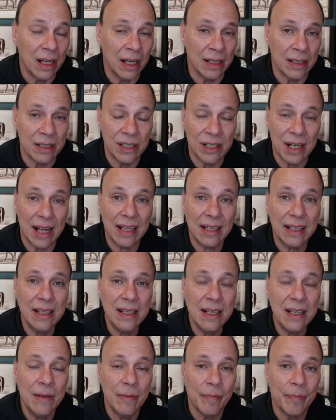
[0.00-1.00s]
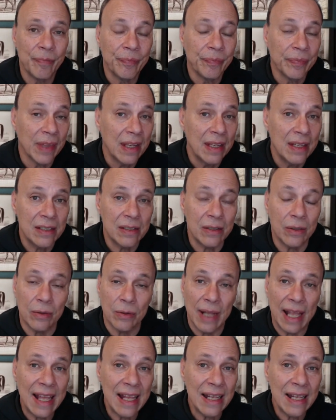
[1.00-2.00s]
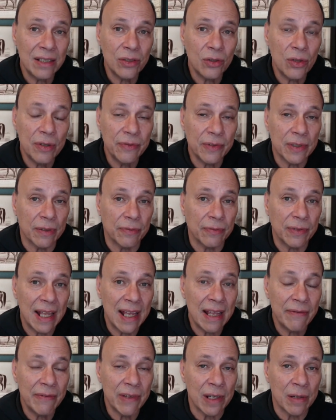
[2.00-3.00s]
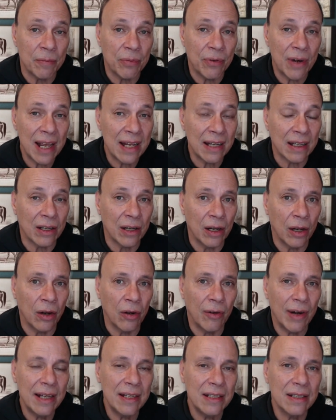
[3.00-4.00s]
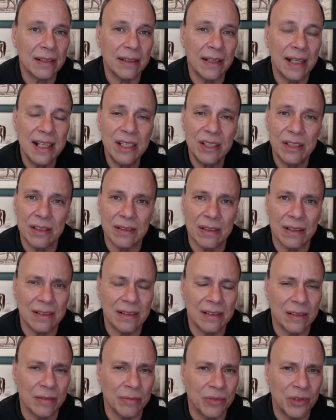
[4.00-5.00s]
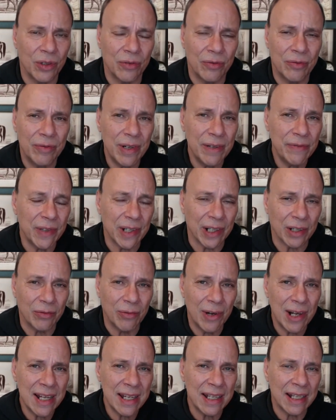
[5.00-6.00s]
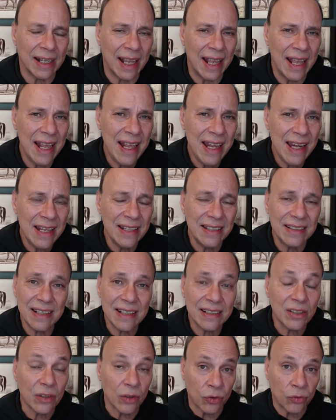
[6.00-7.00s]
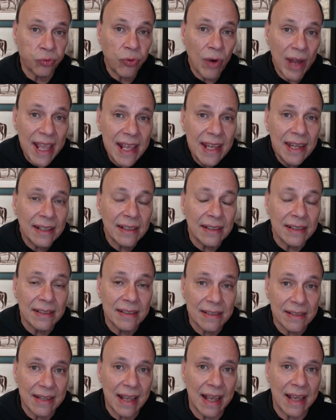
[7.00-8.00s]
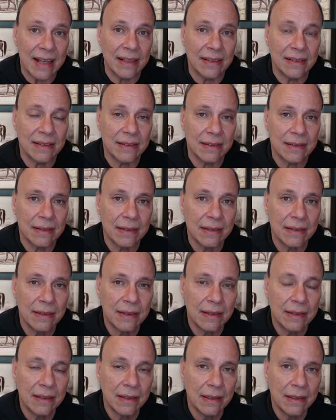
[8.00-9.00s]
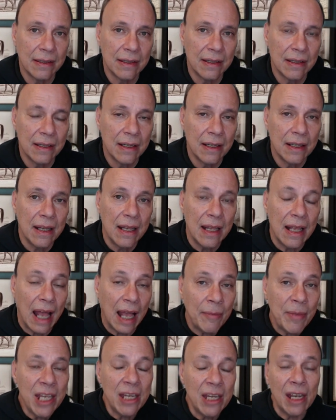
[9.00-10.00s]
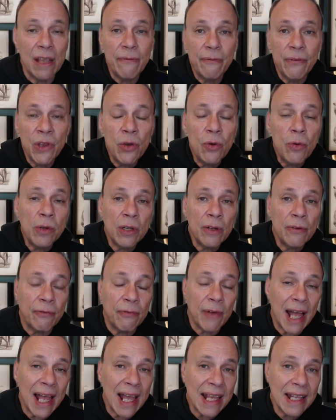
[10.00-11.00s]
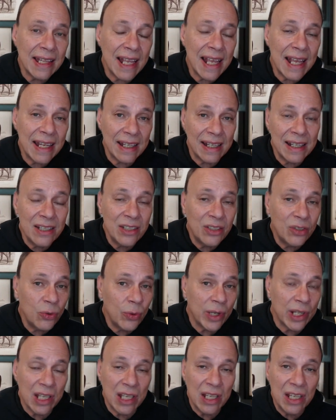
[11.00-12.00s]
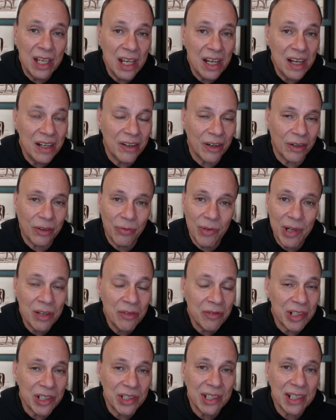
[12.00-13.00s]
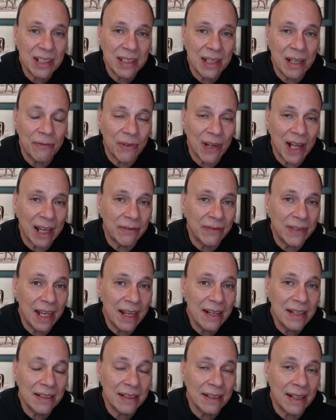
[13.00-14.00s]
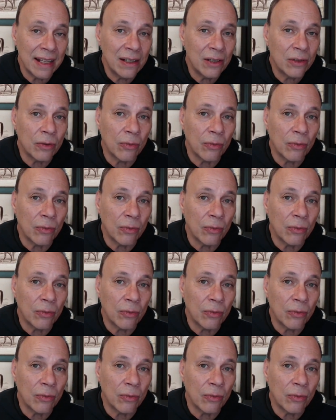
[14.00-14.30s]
Jockey. So hats off to Flavien Prat and congratulations on some terrific riding. 86 graded stakes. I mean, if you divide that into a year, 365 days, and they don't